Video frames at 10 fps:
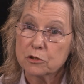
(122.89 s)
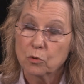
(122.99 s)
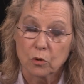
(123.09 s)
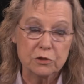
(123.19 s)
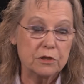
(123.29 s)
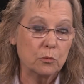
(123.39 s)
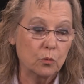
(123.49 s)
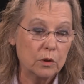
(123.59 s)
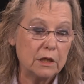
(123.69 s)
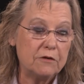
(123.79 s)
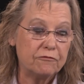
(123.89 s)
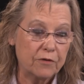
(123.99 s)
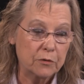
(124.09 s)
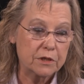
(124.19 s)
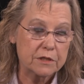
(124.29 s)
course that really
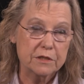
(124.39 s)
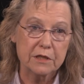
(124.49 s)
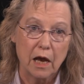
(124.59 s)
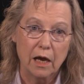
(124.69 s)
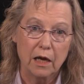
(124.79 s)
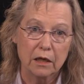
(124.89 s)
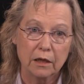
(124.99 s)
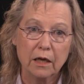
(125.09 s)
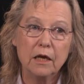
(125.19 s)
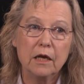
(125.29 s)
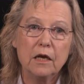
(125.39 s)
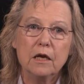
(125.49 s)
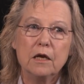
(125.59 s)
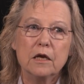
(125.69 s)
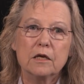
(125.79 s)
focuses on
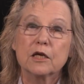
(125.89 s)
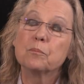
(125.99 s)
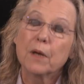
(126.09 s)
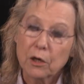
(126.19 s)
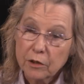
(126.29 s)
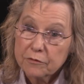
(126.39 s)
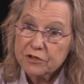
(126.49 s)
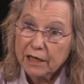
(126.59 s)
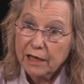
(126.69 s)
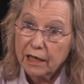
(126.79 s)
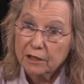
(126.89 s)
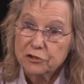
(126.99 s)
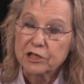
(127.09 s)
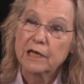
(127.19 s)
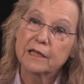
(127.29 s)
comparative
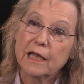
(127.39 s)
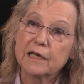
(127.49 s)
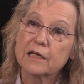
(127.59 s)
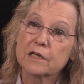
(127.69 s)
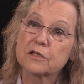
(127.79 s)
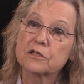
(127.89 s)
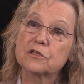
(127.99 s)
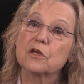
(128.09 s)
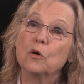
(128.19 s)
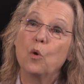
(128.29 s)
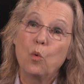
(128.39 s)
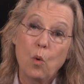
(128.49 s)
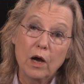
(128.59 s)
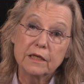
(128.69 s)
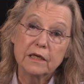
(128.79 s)
psychology. And that is
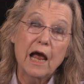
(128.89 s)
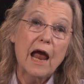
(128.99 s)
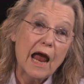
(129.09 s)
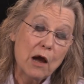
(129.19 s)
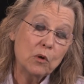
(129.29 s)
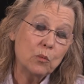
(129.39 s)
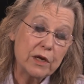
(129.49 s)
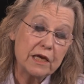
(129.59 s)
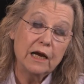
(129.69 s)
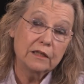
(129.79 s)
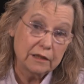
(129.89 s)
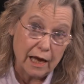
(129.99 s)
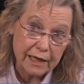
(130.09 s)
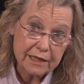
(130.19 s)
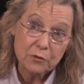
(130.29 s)
what how are we
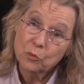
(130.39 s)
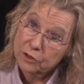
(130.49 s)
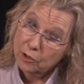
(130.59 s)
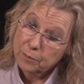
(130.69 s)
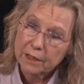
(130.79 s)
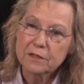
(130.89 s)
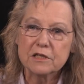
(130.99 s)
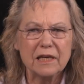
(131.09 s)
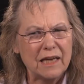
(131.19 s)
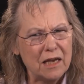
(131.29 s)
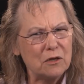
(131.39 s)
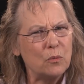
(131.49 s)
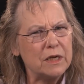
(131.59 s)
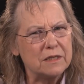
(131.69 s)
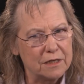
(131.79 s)
alike with our pets and how do
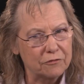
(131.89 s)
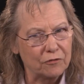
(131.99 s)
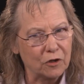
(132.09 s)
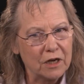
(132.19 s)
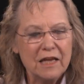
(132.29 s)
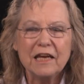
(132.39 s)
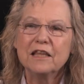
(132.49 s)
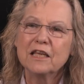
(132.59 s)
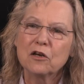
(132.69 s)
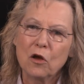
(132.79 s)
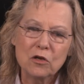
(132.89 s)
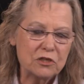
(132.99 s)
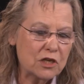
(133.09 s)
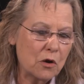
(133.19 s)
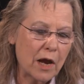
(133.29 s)
we differ? And then
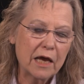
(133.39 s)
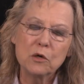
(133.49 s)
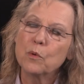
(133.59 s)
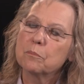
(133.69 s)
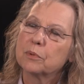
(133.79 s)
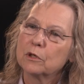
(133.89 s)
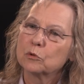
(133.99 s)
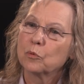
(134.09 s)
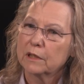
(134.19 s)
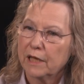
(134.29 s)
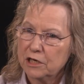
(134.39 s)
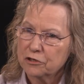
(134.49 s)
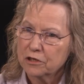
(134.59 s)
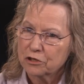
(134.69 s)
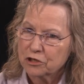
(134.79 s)
also, how do we build
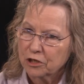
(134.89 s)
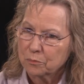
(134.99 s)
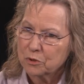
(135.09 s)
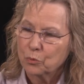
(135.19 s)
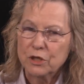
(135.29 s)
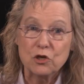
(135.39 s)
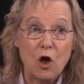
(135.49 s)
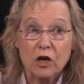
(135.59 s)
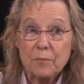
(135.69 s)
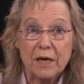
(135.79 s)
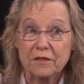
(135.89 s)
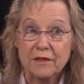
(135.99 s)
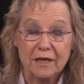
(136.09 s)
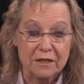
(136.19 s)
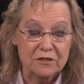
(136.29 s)
relationships? We talk about
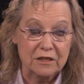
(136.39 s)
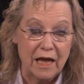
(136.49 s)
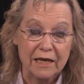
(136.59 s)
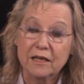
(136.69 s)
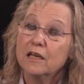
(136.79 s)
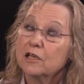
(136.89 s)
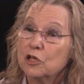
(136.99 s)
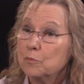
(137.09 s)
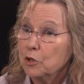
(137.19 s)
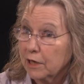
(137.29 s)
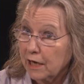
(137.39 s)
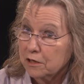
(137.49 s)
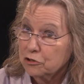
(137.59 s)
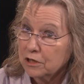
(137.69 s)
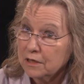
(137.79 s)
things like
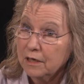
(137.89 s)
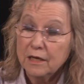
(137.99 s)
communication